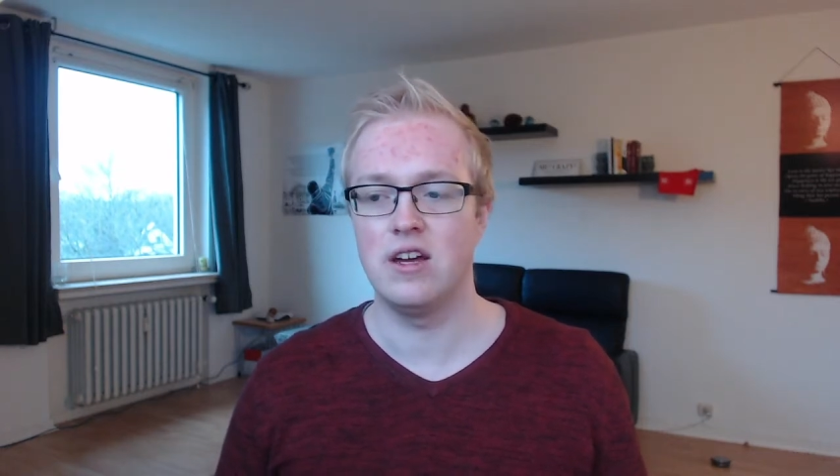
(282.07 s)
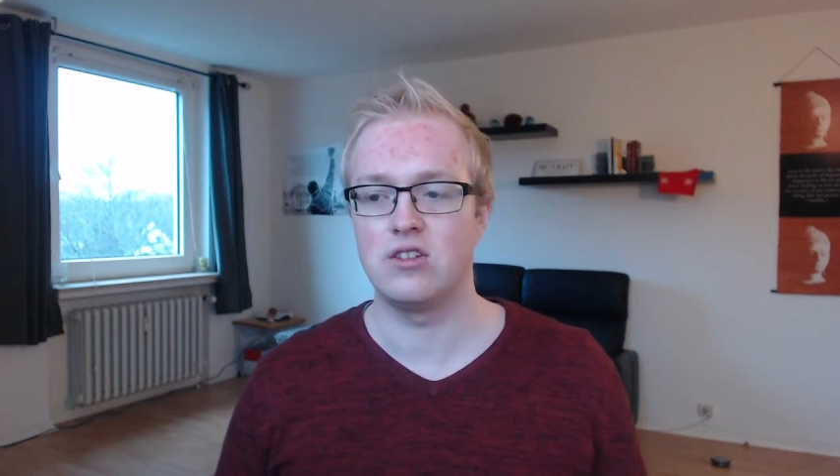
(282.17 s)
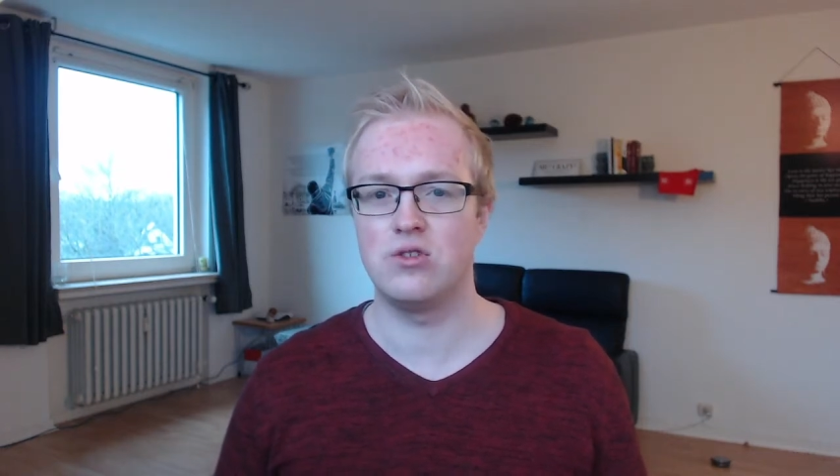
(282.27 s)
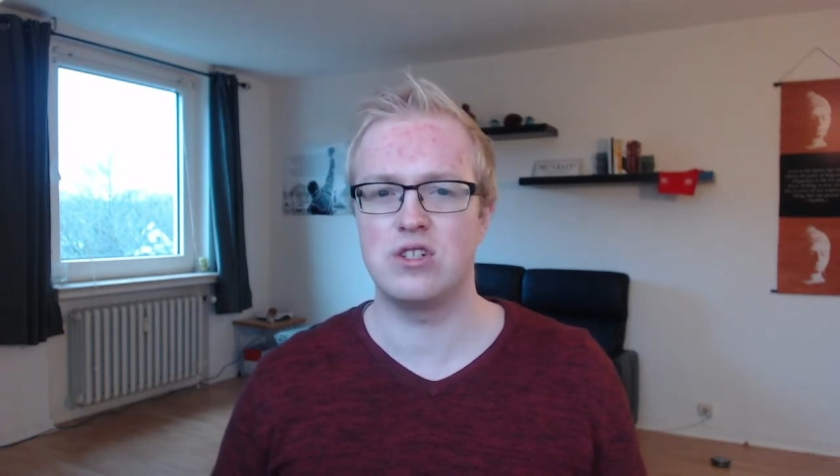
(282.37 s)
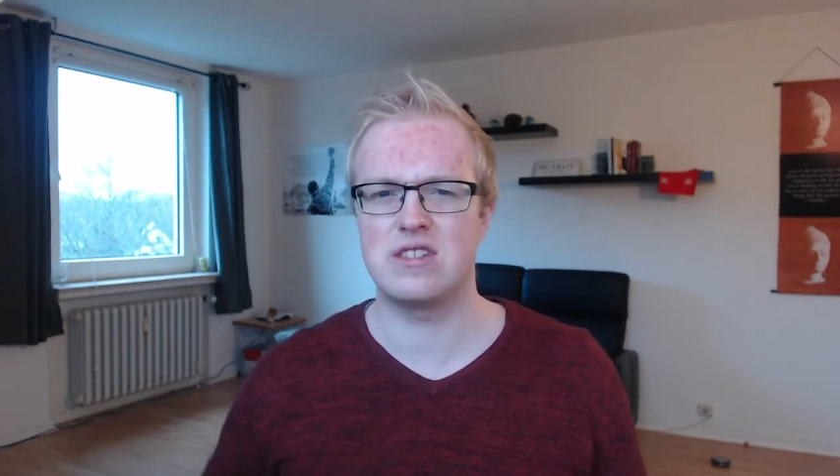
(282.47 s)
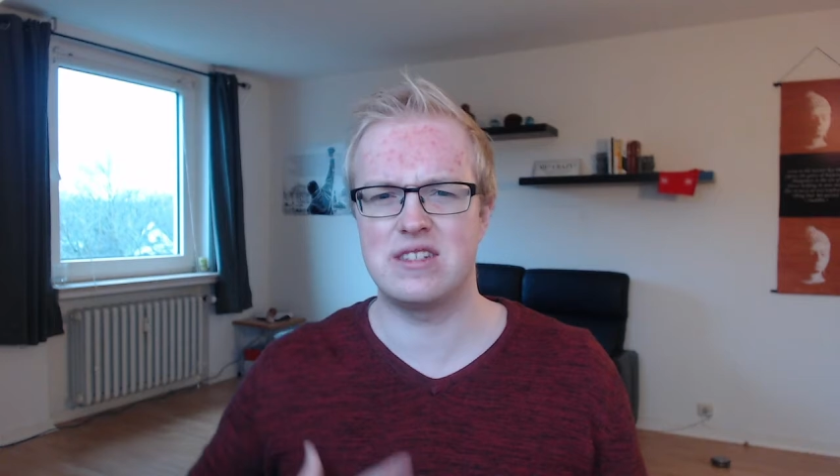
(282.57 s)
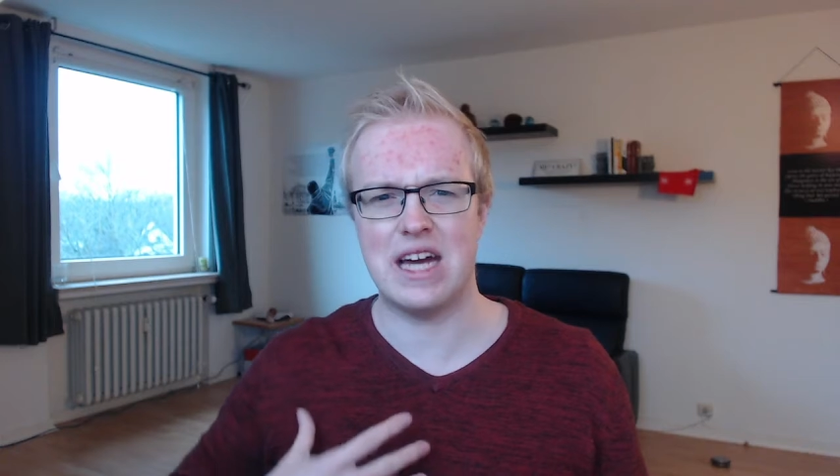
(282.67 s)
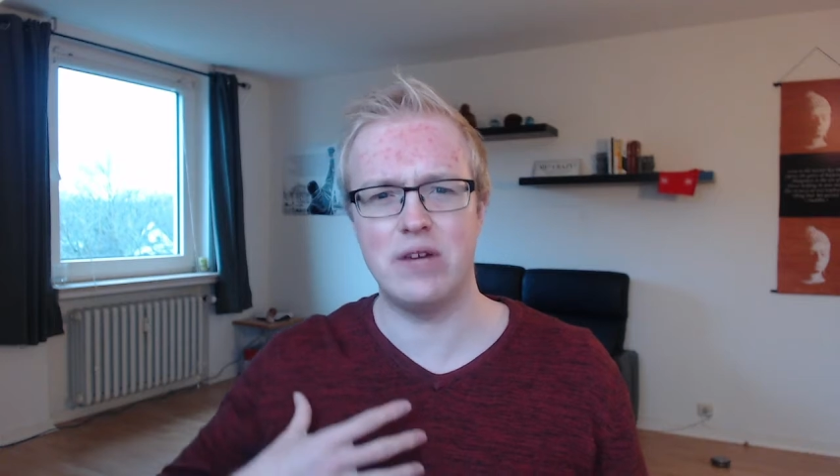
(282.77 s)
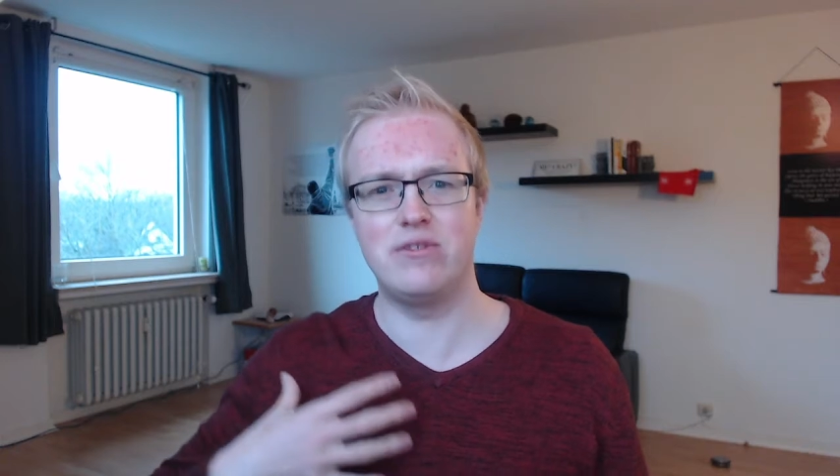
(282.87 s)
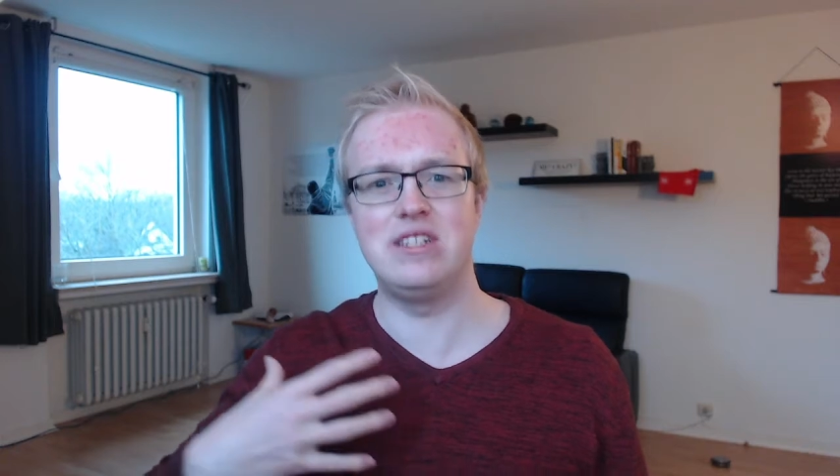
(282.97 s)
to just
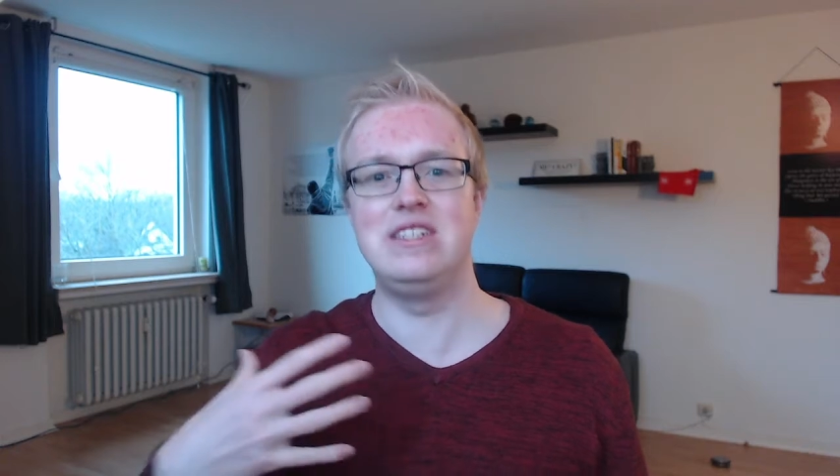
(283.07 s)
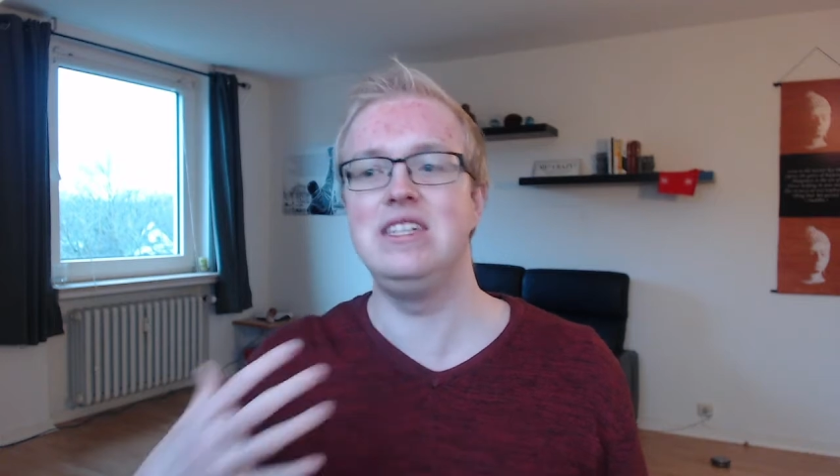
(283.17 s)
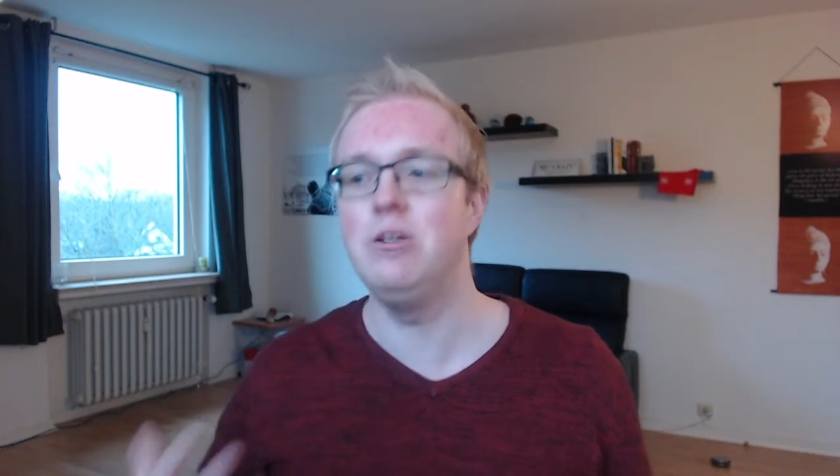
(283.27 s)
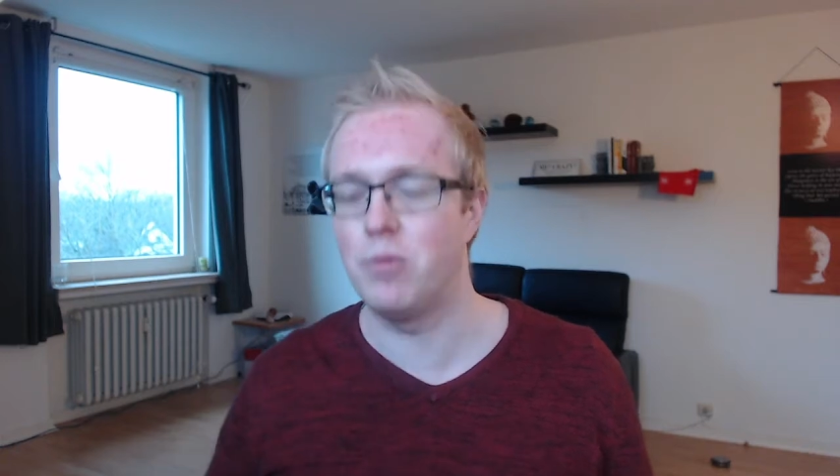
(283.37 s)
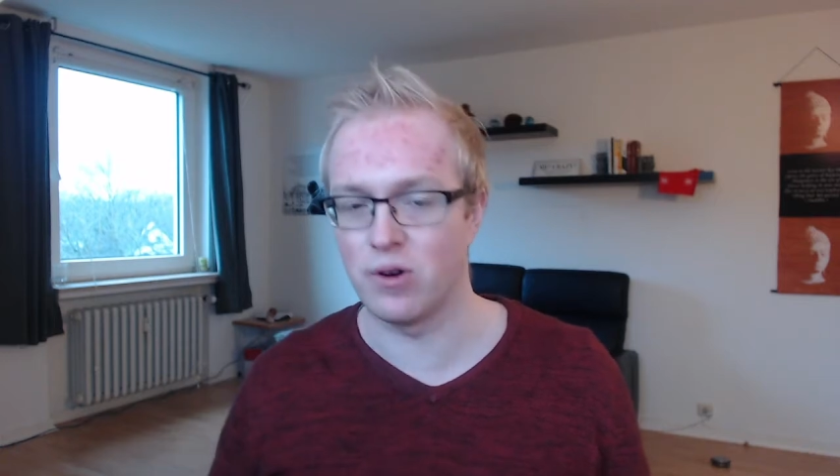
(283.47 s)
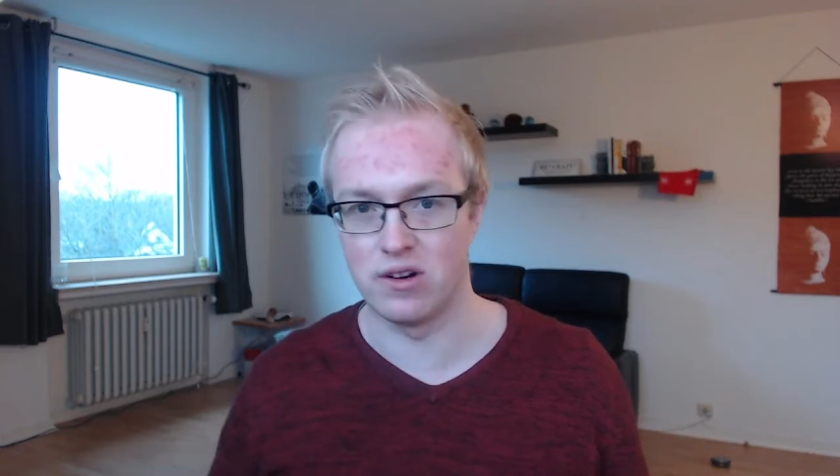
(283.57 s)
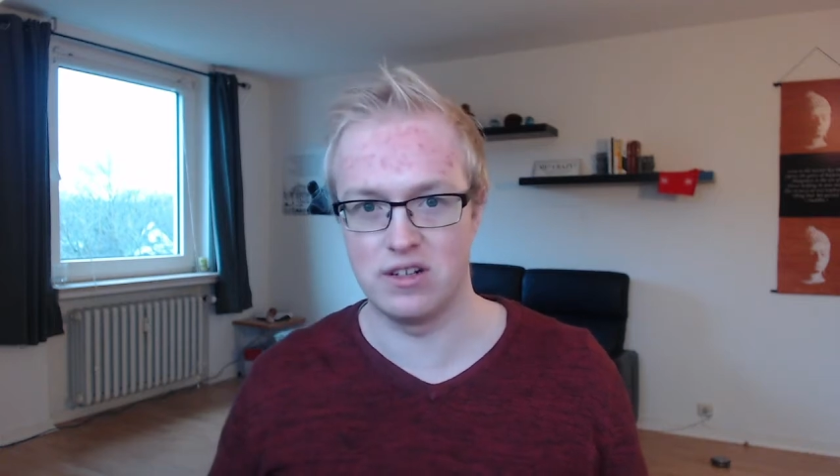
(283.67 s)
dive deeper